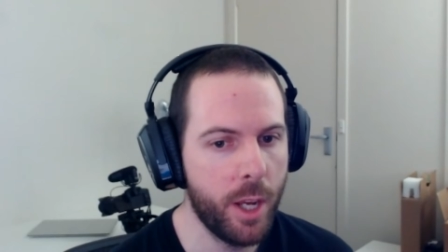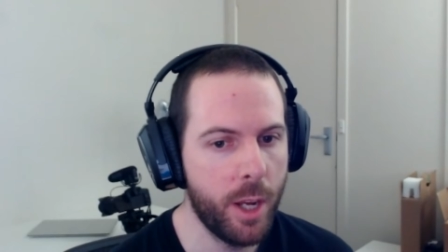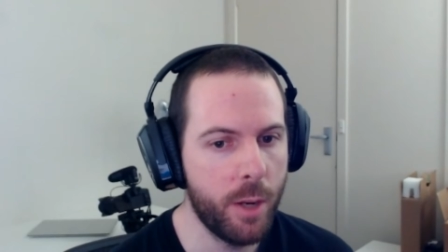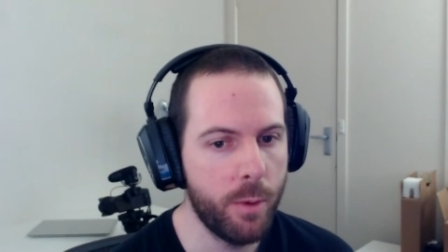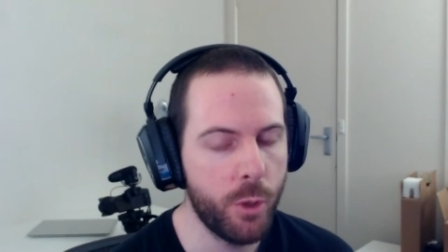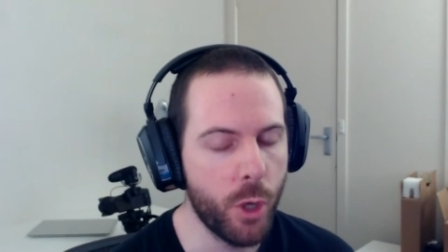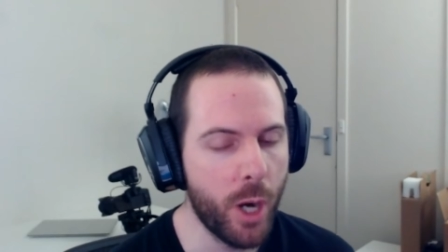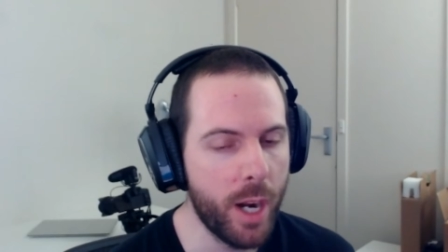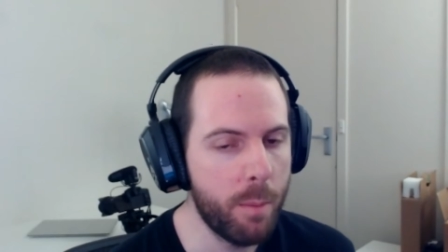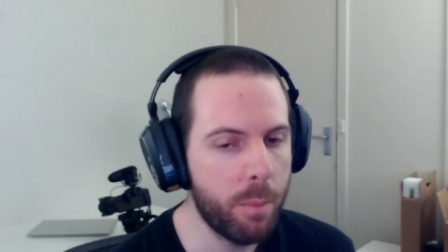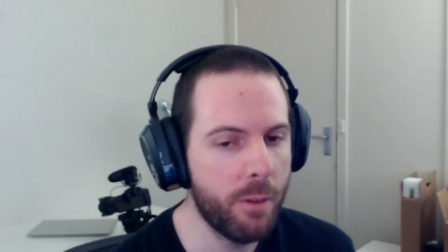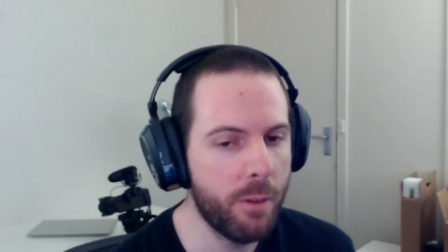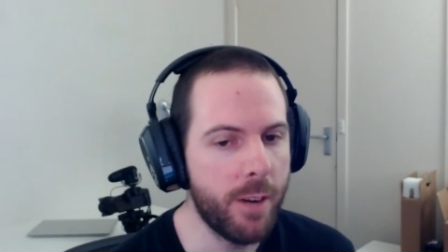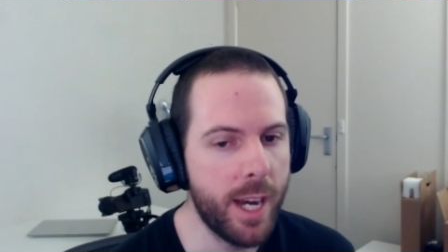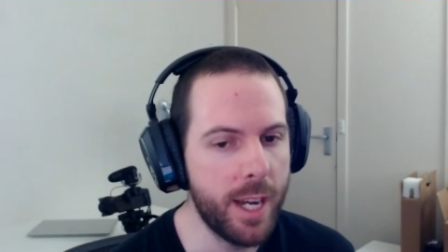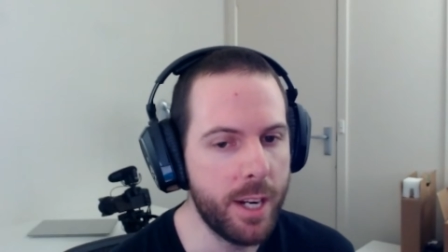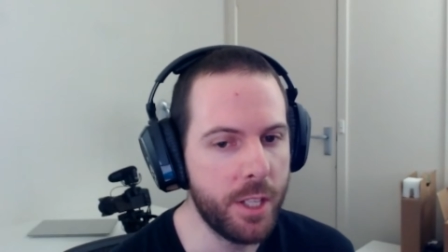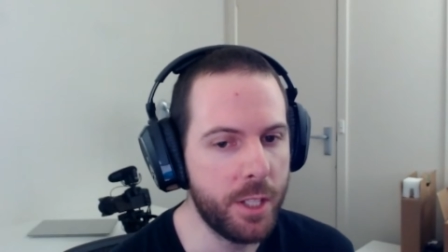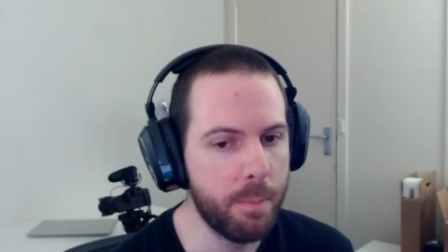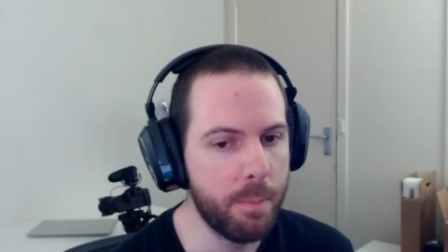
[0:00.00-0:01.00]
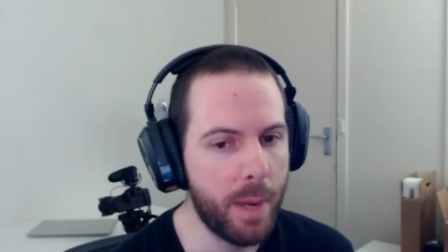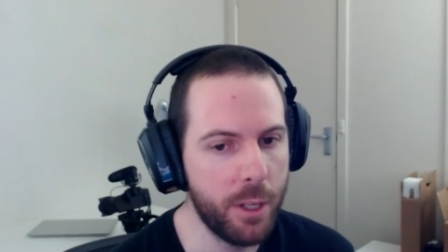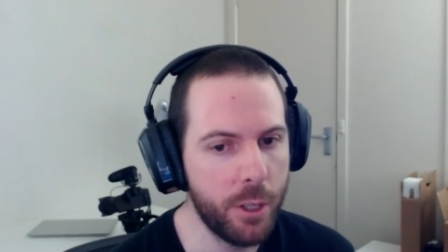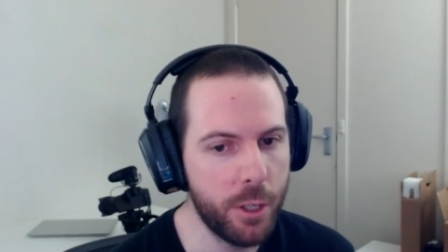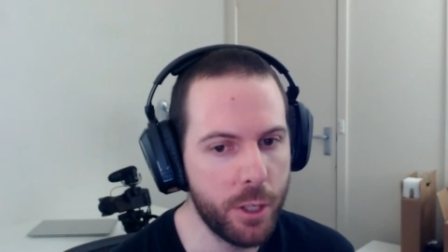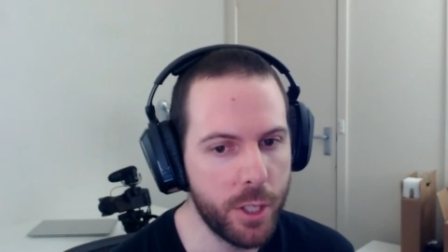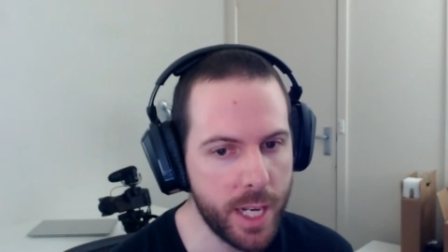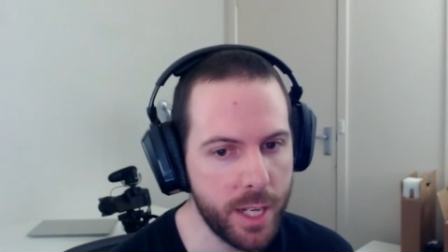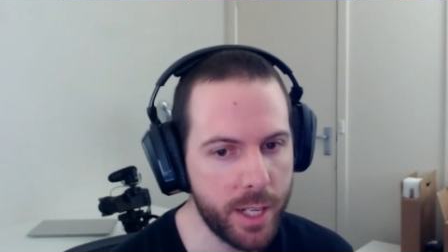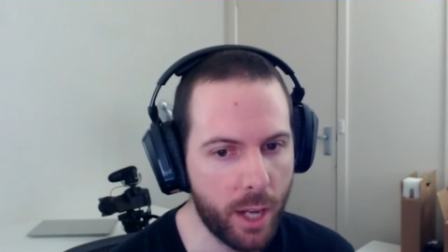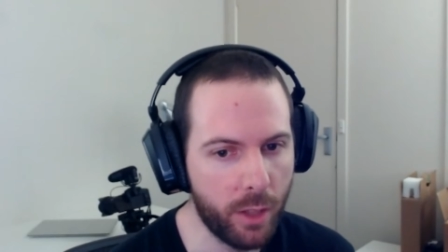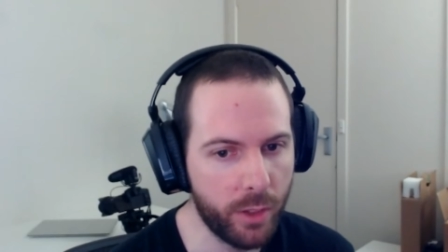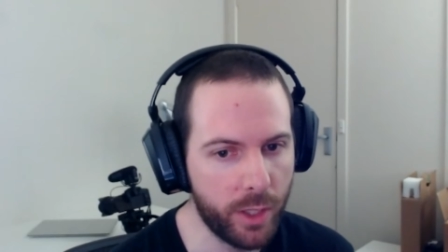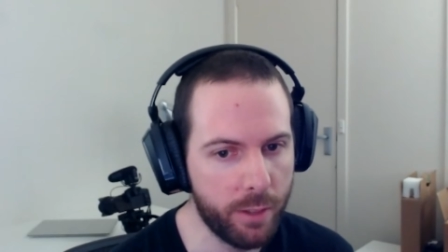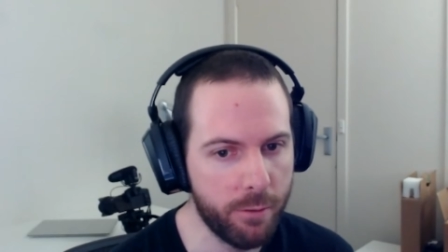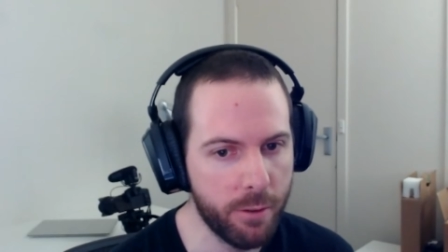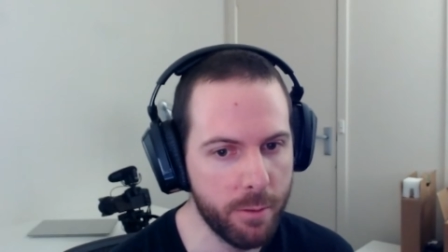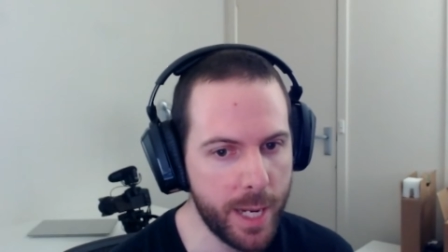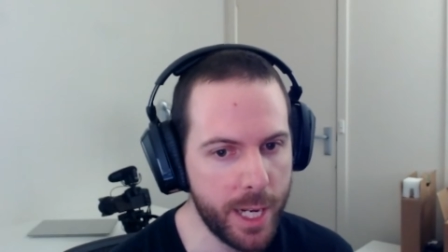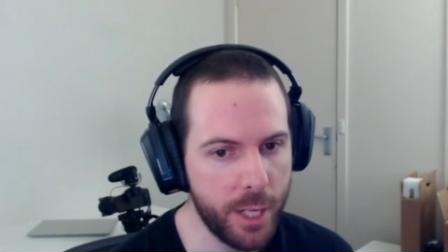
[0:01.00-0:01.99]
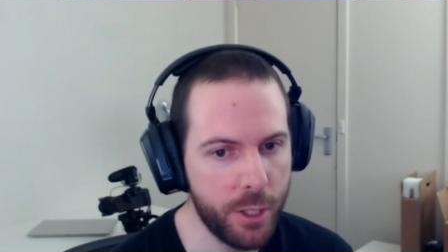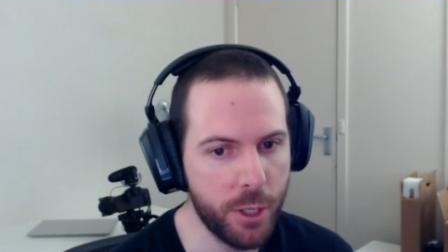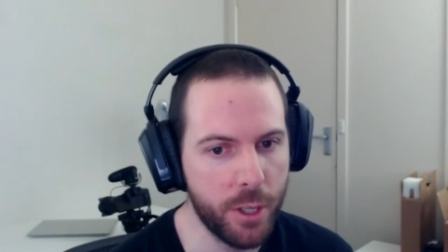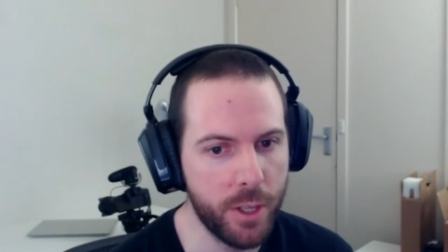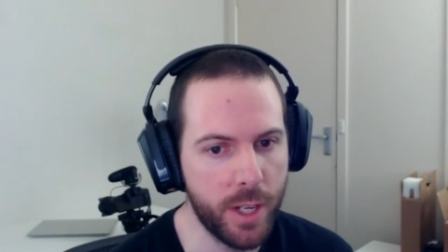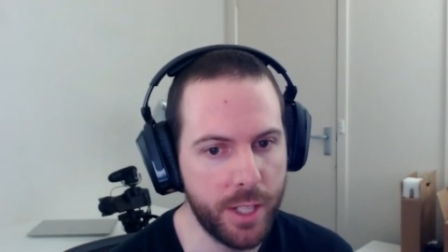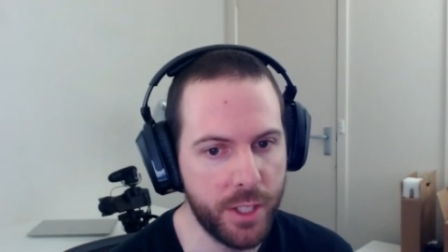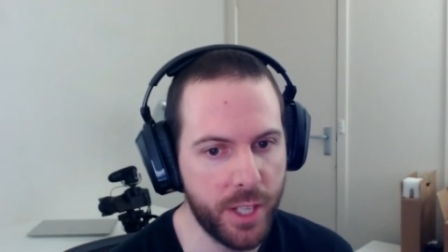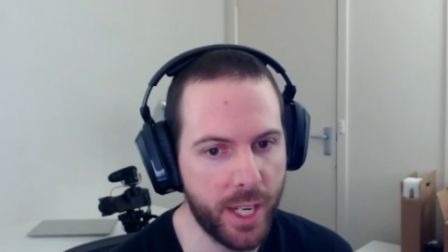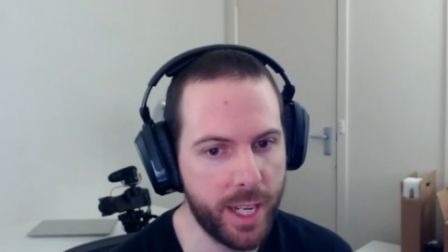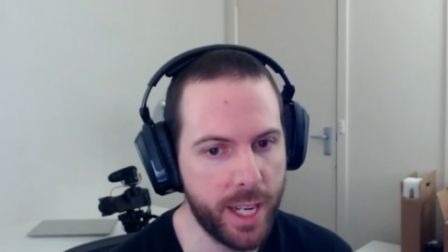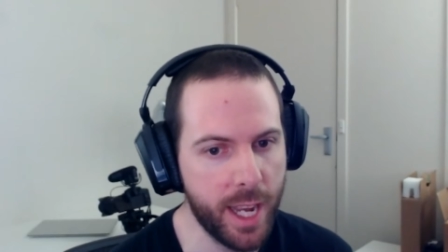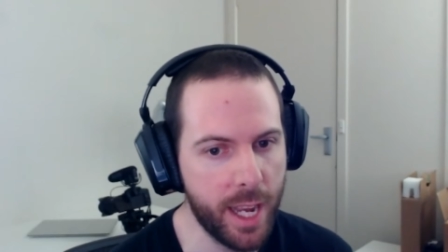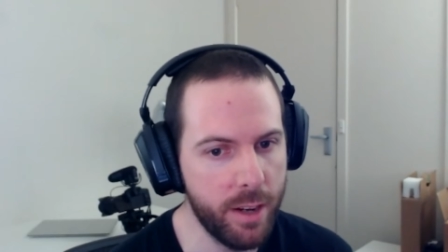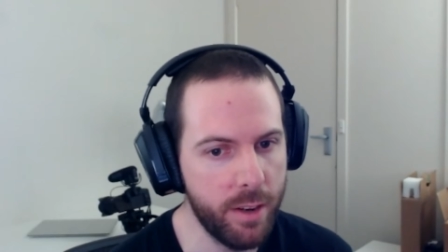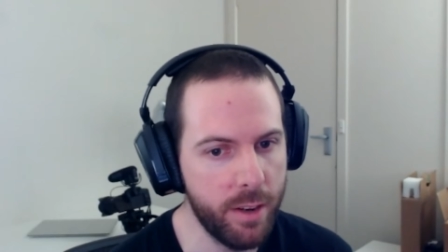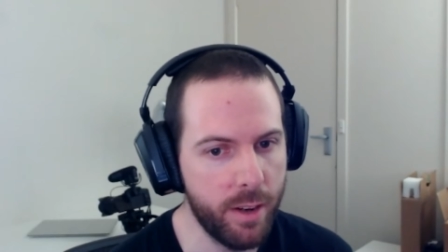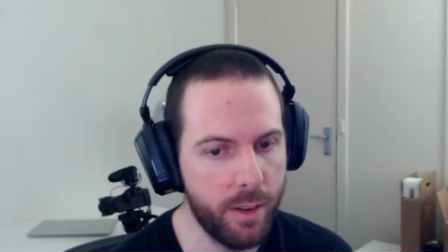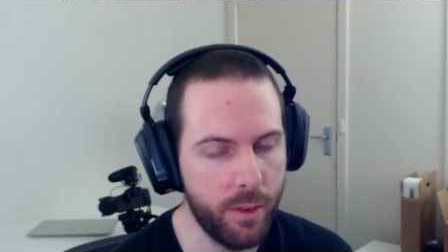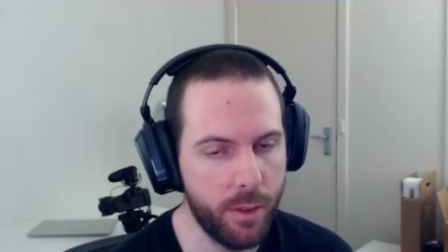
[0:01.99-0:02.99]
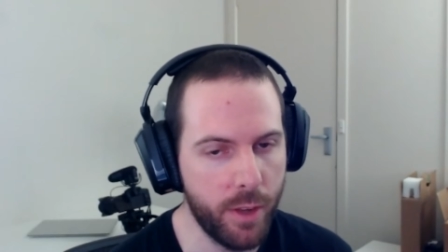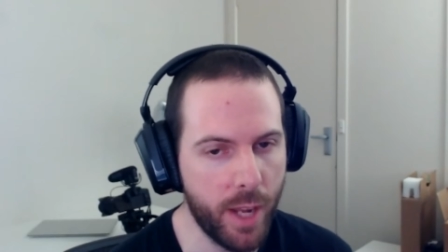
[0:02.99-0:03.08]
trying to provide as much detailed information as I can,